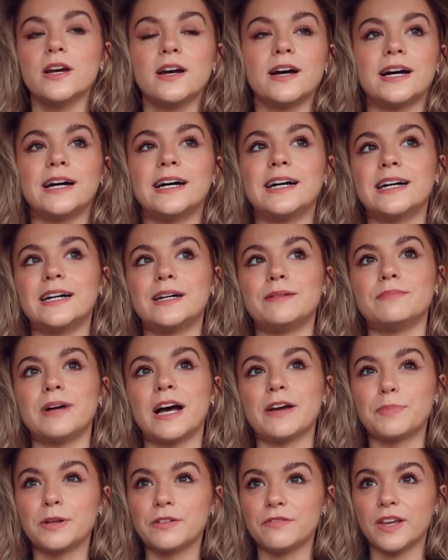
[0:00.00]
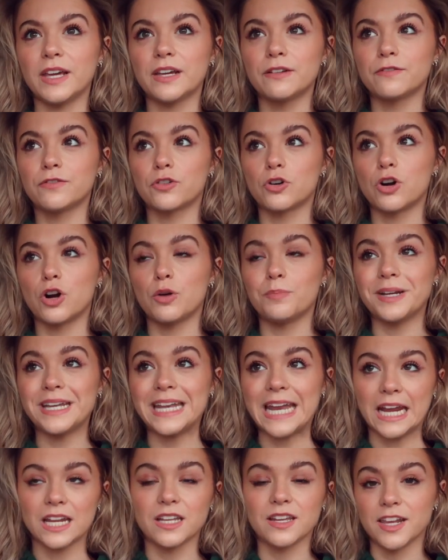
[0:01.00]
I've been vegan for, it'll be
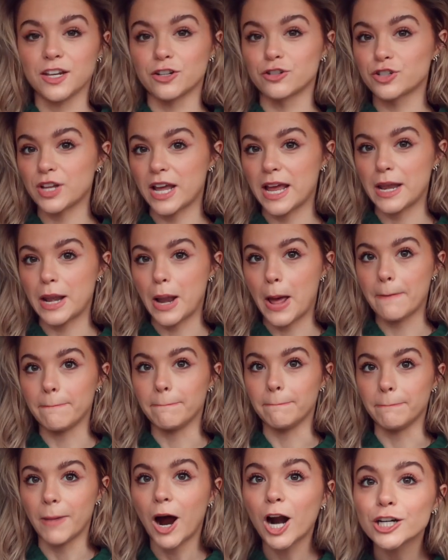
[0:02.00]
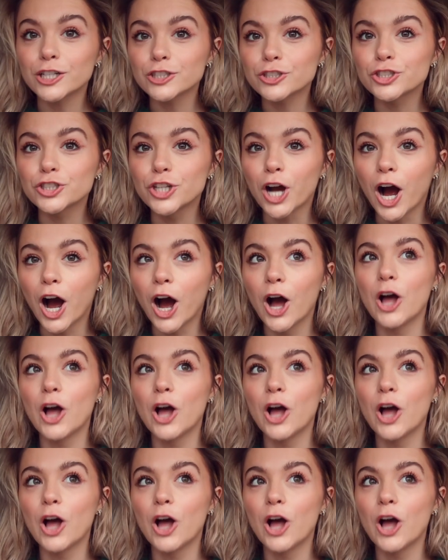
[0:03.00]
9 years in March.